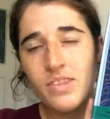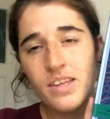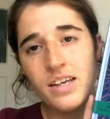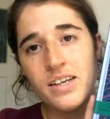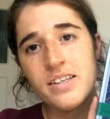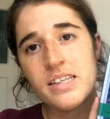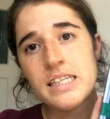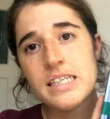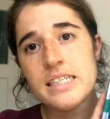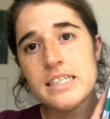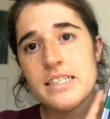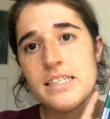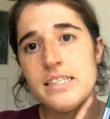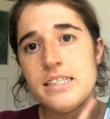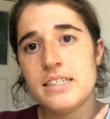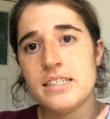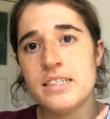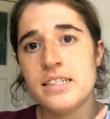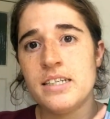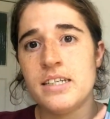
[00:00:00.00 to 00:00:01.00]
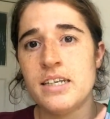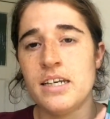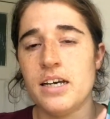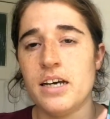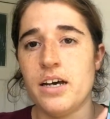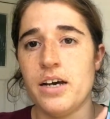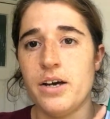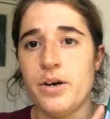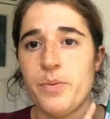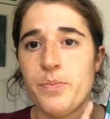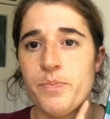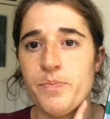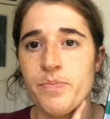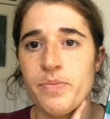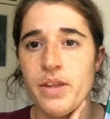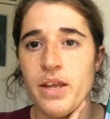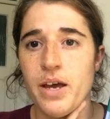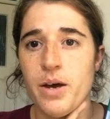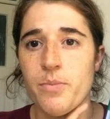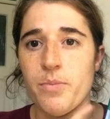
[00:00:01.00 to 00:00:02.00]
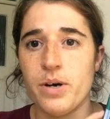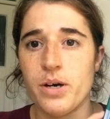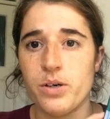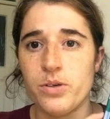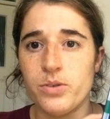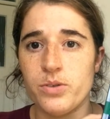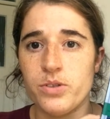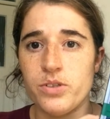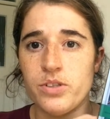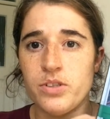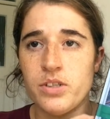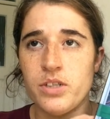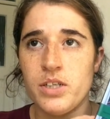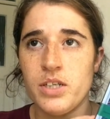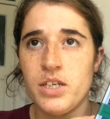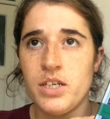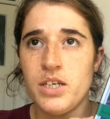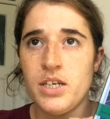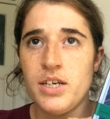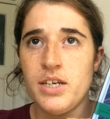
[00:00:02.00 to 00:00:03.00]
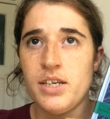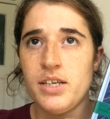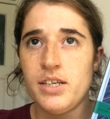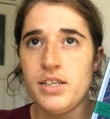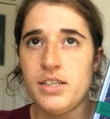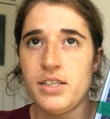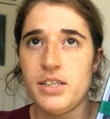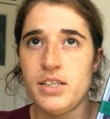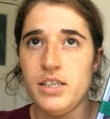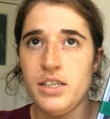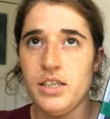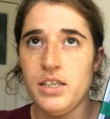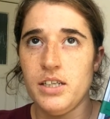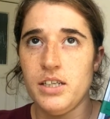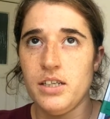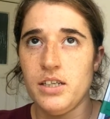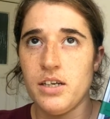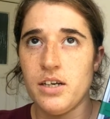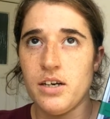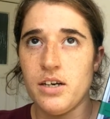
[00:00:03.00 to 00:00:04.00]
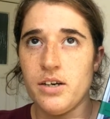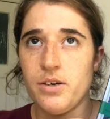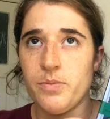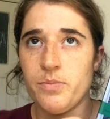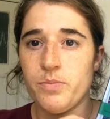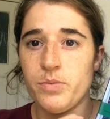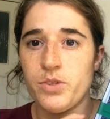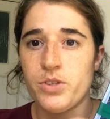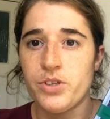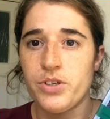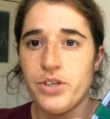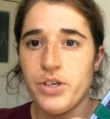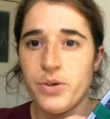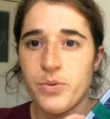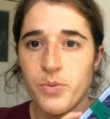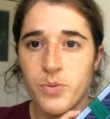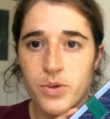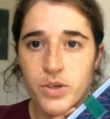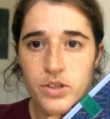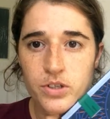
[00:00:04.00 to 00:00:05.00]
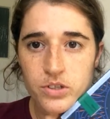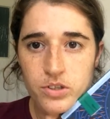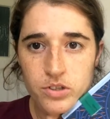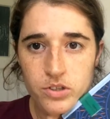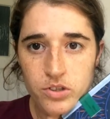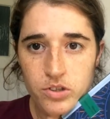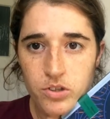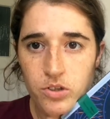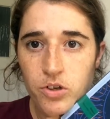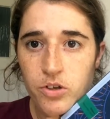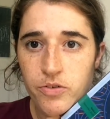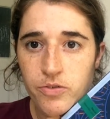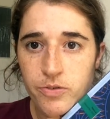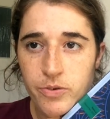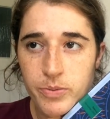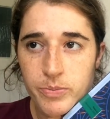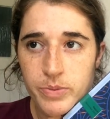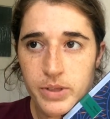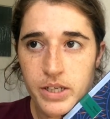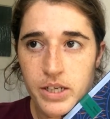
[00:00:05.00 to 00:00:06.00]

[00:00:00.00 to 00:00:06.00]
this is about the Trojan War told from